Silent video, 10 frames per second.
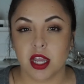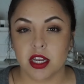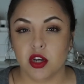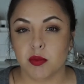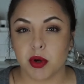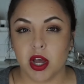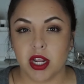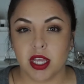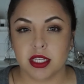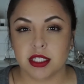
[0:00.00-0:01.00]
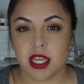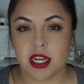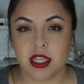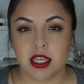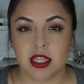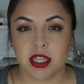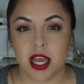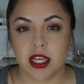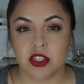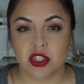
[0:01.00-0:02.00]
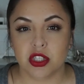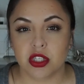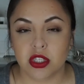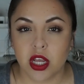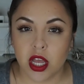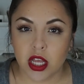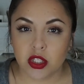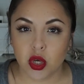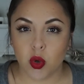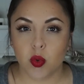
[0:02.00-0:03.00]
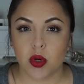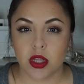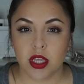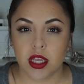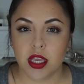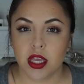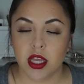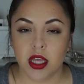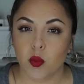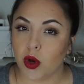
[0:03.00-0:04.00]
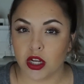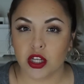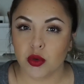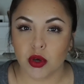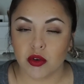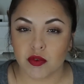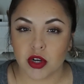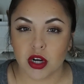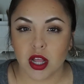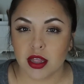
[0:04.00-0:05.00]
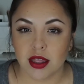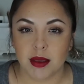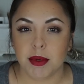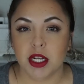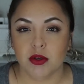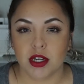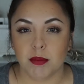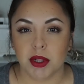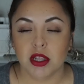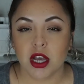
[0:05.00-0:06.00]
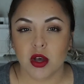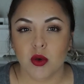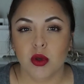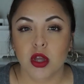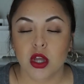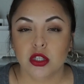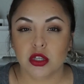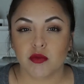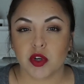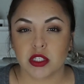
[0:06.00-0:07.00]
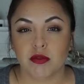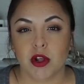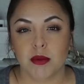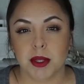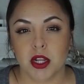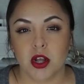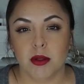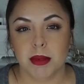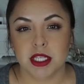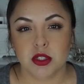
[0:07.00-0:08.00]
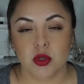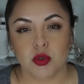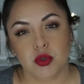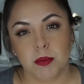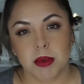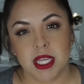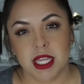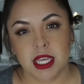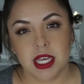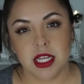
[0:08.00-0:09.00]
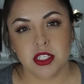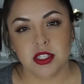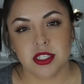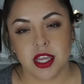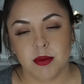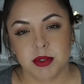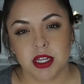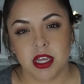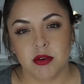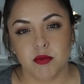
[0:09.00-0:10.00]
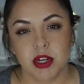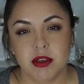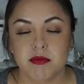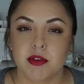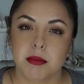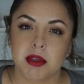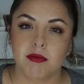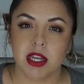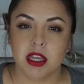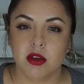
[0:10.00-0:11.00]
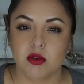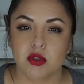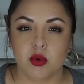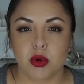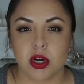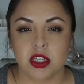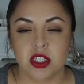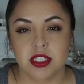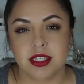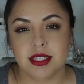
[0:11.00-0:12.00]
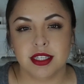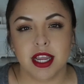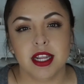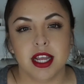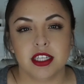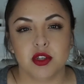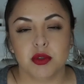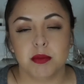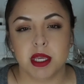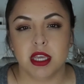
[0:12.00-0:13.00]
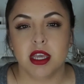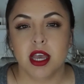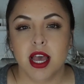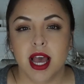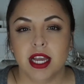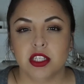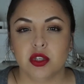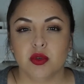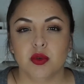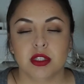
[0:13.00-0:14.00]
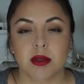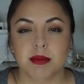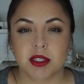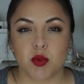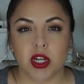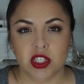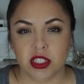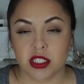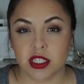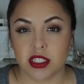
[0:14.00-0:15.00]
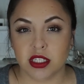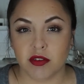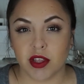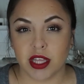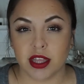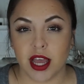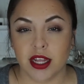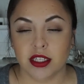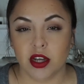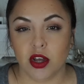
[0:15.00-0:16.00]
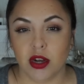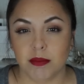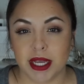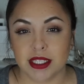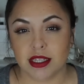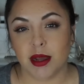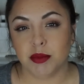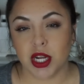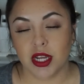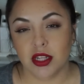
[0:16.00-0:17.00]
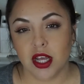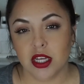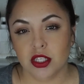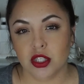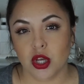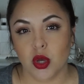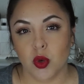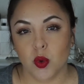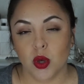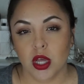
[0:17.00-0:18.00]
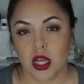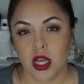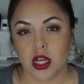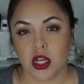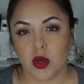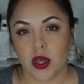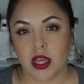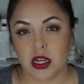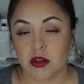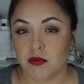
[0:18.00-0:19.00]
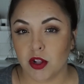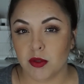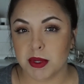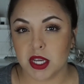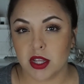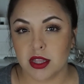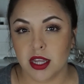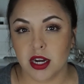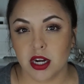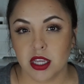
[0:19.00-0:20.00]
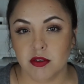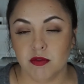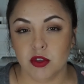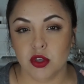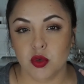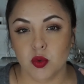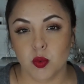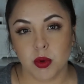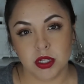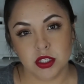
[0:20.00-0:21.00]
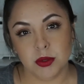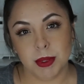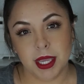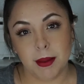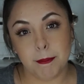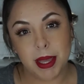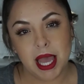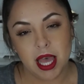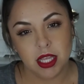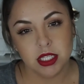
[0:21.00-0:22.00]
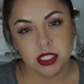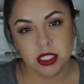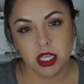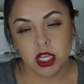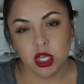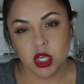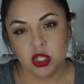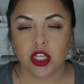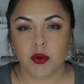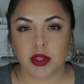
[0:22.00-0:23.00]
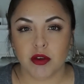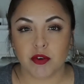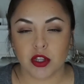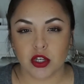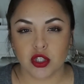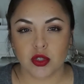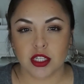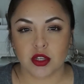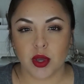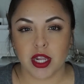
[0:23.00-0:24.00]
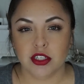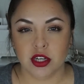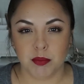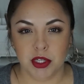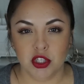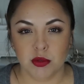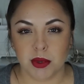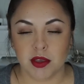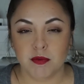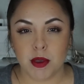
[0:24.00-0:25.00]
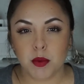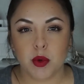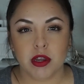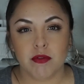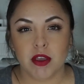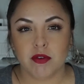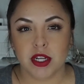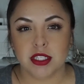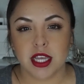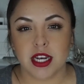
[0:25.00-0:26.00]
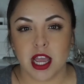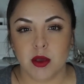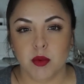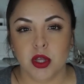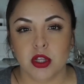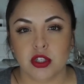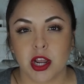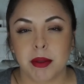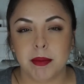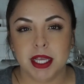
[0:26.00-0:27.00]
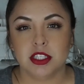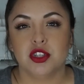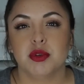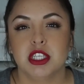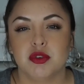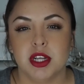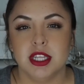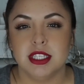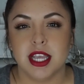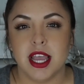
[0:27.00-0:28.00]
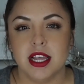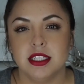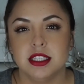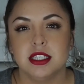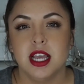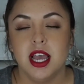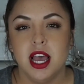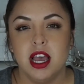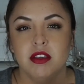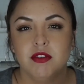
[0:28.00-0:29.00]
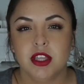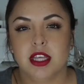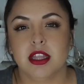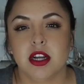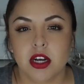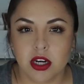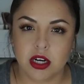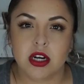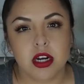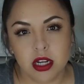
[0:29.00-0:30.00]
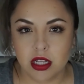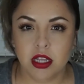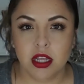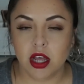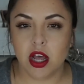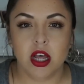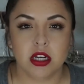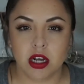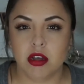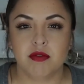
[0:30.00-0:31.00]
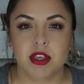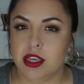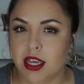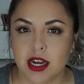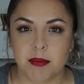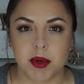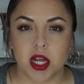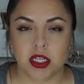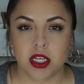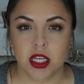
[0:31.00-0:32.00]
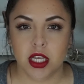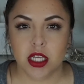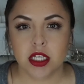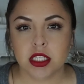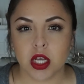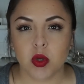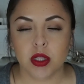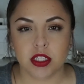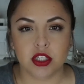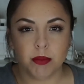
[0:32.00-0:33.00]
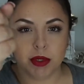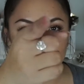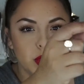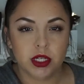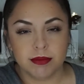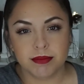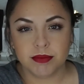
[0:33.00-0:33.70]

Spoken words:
on any new products, anything that has just totally won you over, let me know down below. Don't forget to follow me on all my social media to stay up to date of when I'm filming videos or just to stay connected with me. I do some swatches and stuff like that on my Snapchat a lot, so go ahead and follow me on there if you want to be pals. So without further ado, let's go ahead and jump into my February favorites, and I will try my best to restrain these hands. I feel like they're on coffee and I'm not. So let's jump into it.